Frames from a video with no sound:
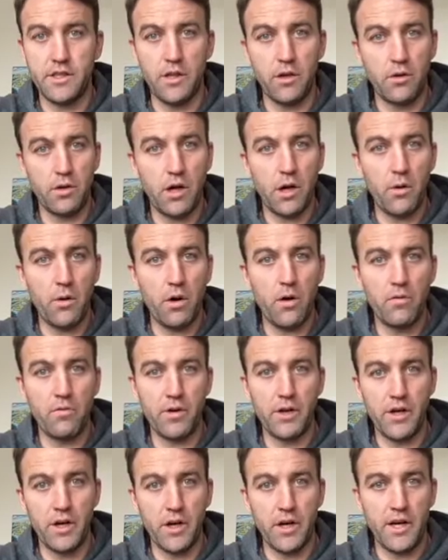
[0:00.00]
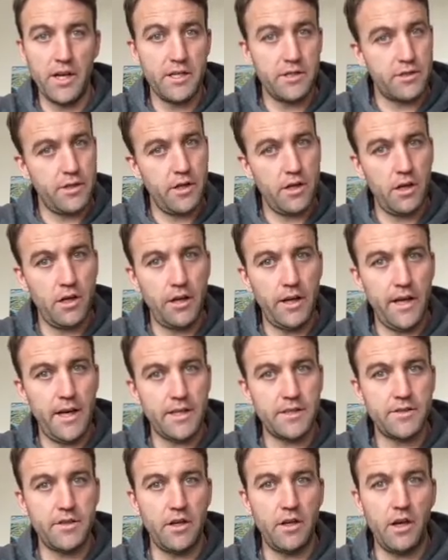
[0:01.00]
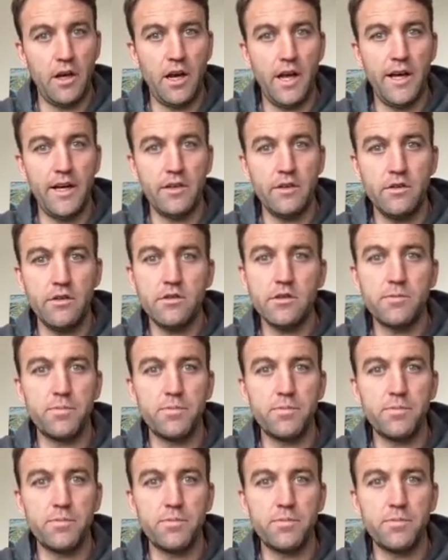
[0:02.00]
know, go over your internal and external angles,